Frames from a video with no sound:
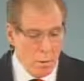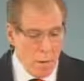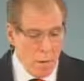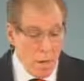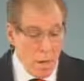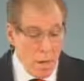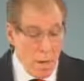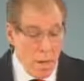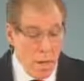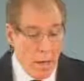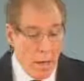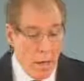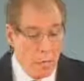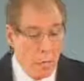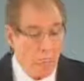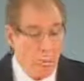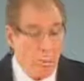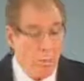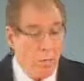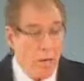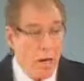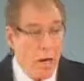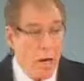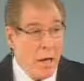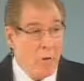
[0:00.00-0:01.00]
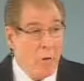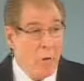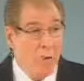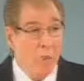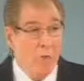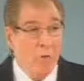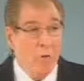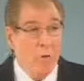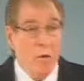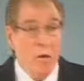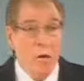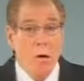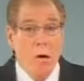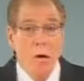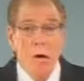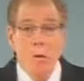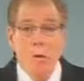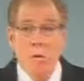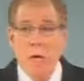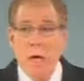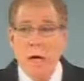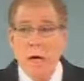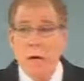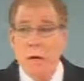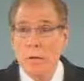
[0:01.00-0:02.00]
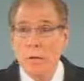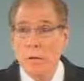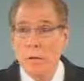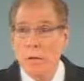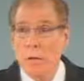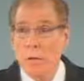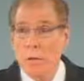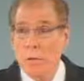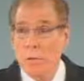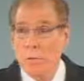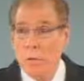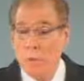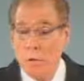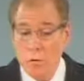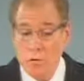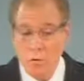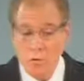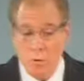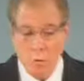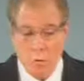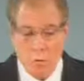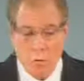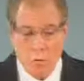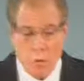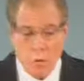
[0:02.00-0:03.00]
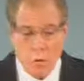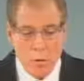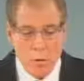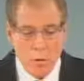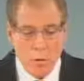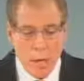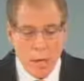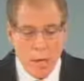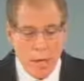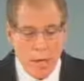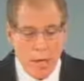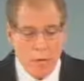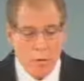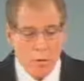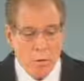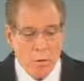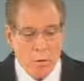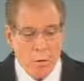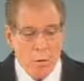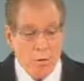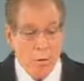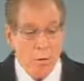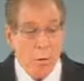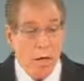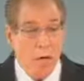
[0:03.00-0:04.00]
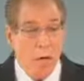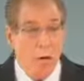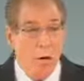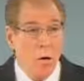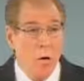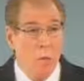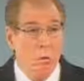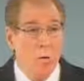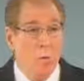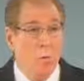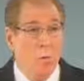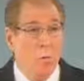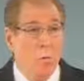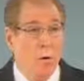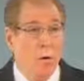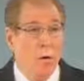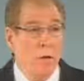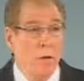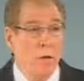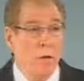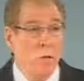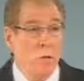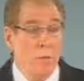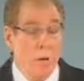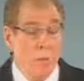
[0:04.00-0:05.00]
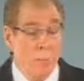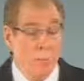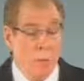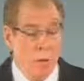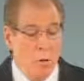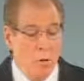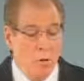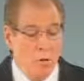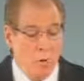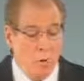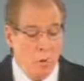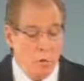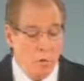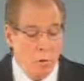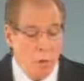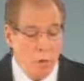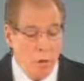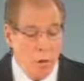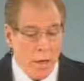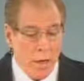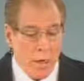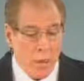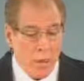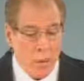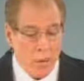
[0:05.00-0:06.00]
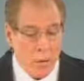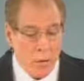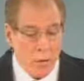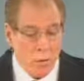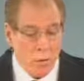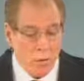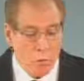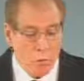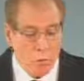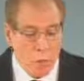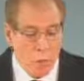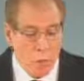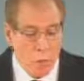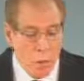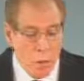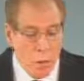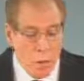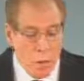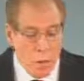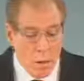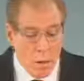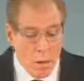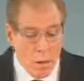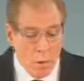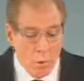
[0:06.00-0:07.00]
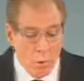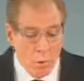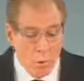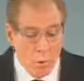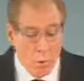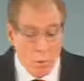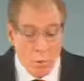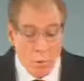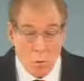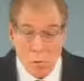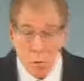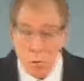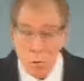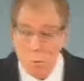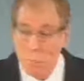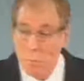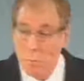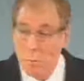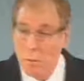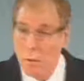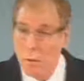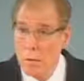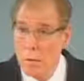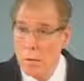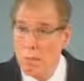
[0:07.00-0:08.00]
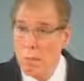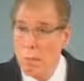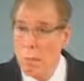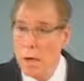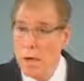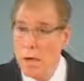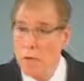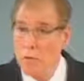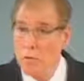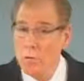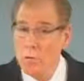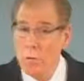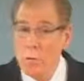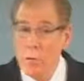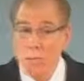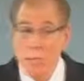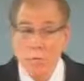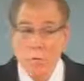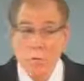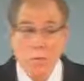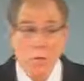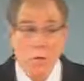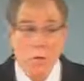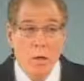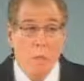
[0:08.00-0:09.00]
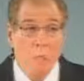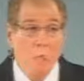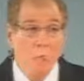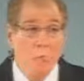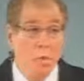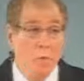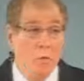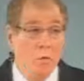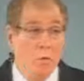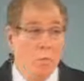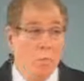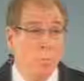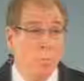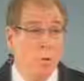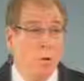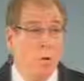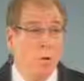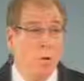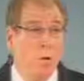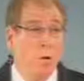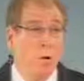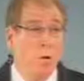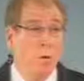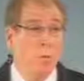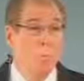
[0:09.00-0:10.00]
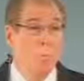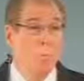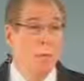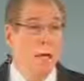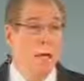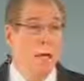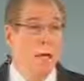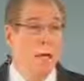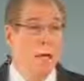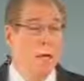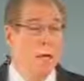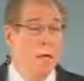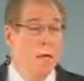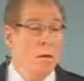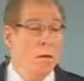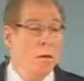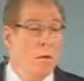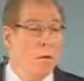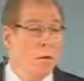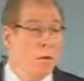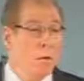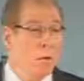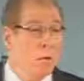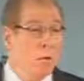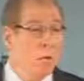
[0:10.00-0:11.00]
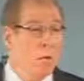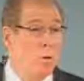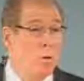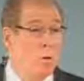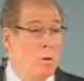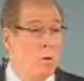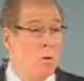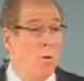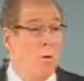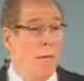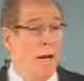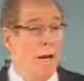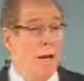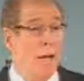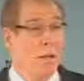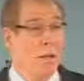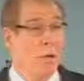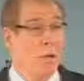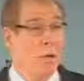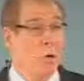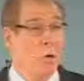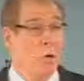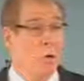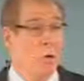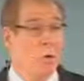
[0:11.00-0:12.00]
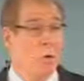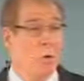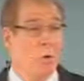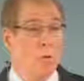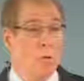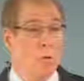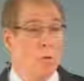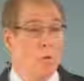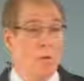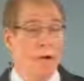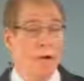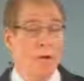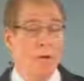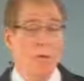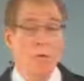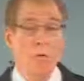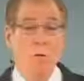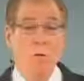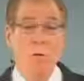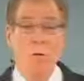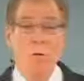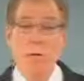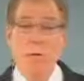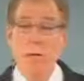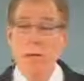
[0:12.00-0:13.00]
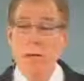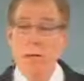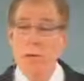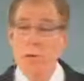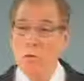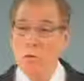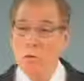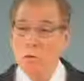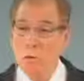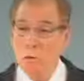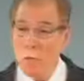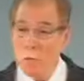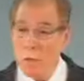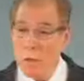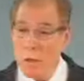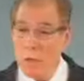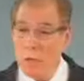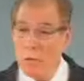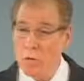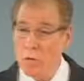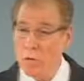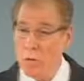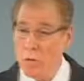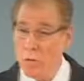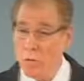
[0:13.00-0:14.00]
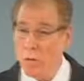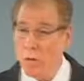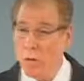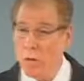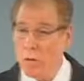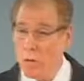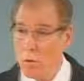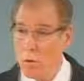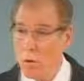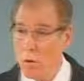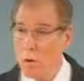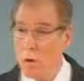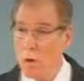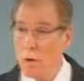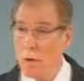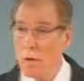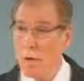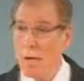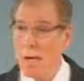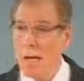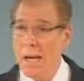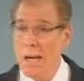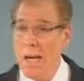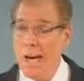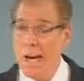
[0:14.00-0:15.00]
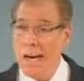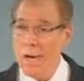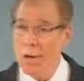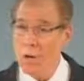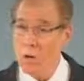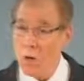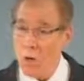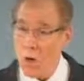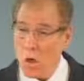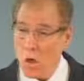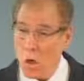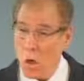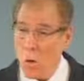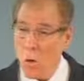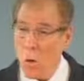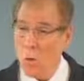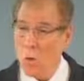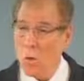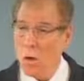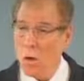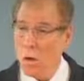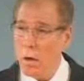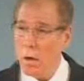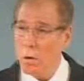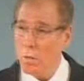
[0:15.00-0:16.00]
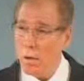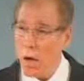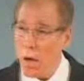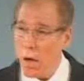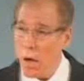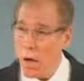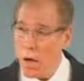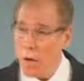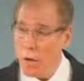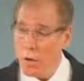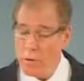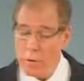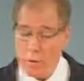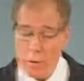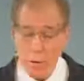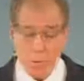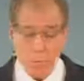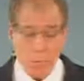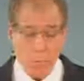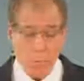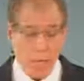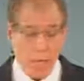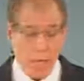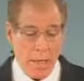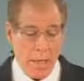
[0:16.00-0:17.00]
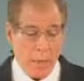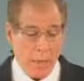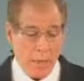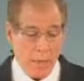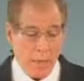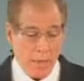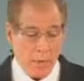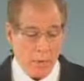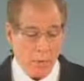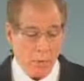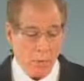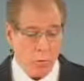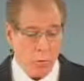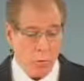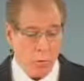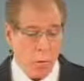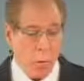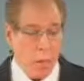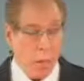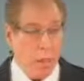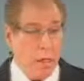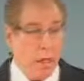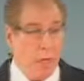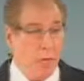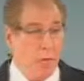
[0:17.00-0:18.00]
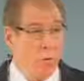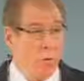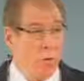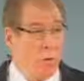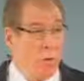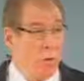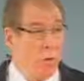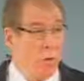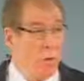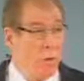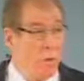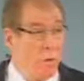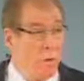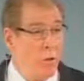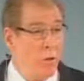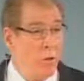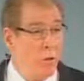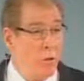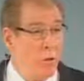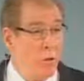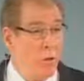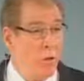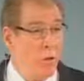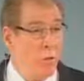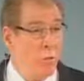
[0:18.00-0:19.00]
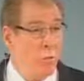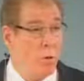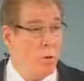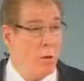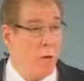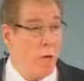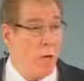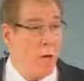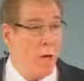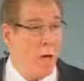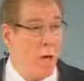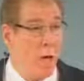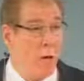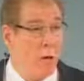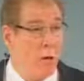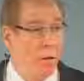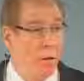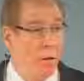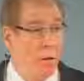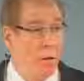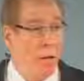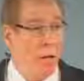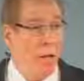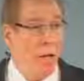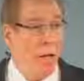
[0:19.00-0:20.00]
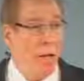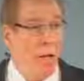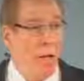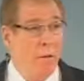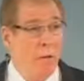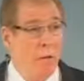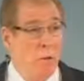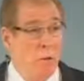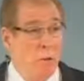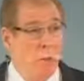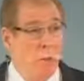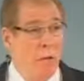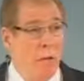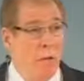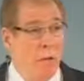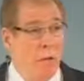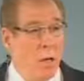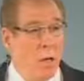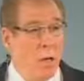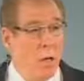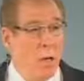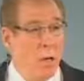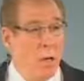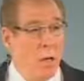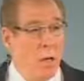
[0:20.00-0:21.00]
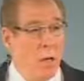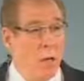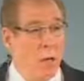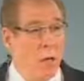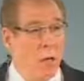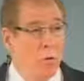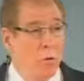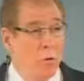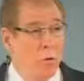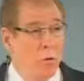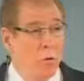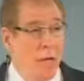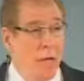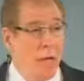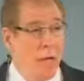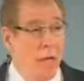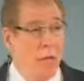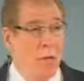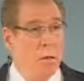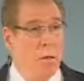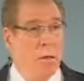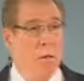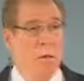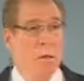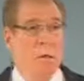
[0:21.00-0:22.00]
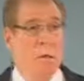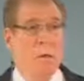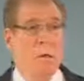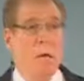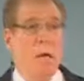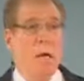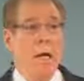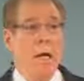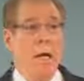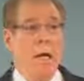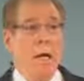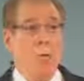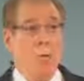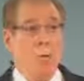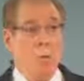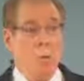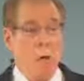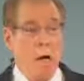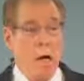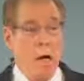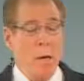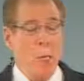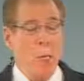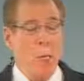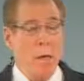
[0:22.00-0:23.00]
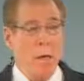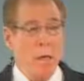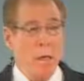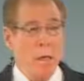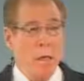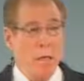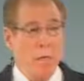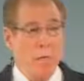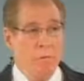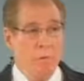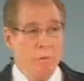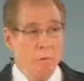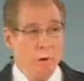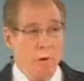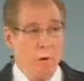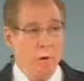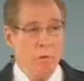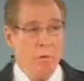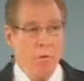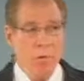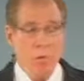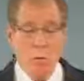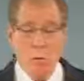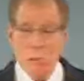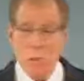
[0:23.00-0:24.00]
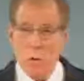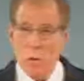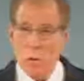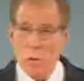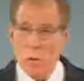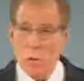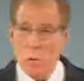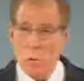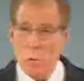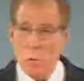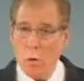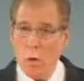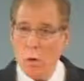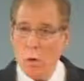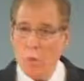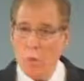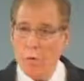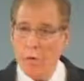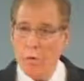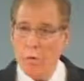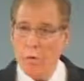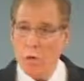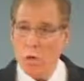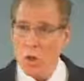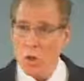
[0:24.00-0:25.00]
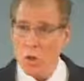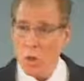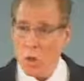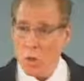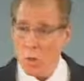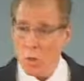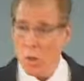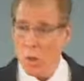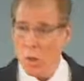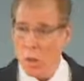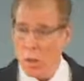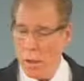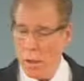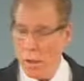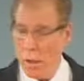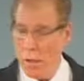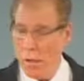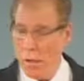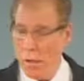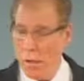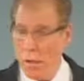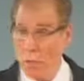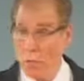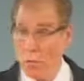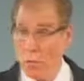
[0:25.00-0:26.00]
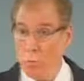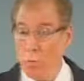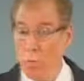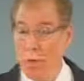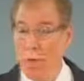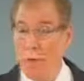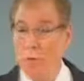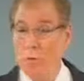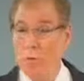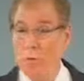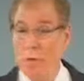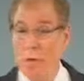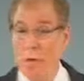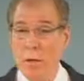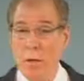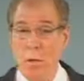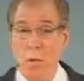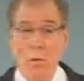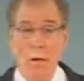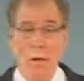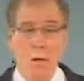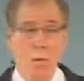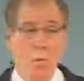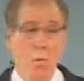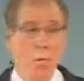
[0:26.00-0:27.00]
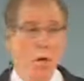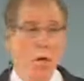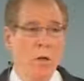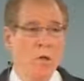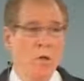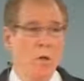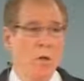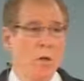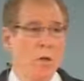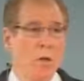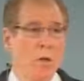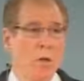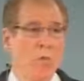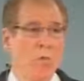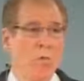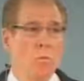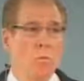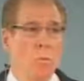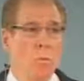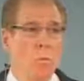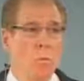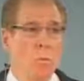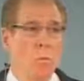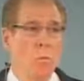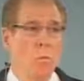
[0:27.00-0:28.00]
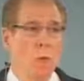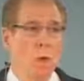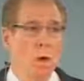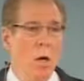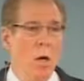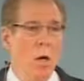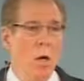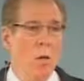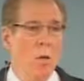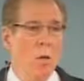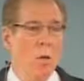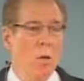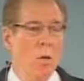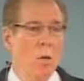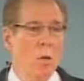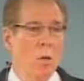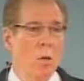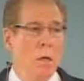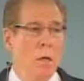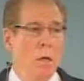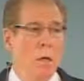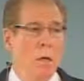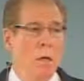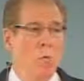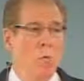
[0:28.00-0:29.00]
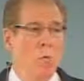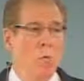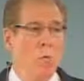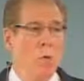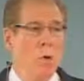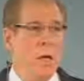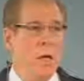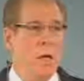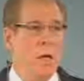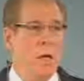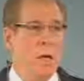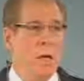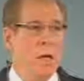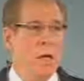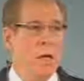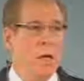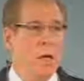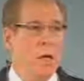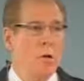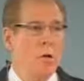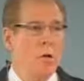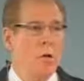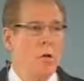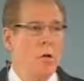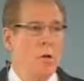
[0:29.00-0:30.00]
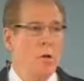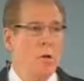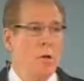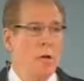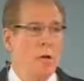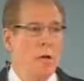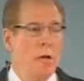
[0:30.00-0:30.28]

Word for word: And fathers are not to provoke their children to anger. They are to raise them up in the nurture and admonition of the Lord. Bondservants, same principle. Obey your ma- your earthly master because you're really serving the Lord. At the core of all these mandates is our relationship to God. If we don't understand and properly function within the realm of authority, especially when it runs against what we want, if we can't understand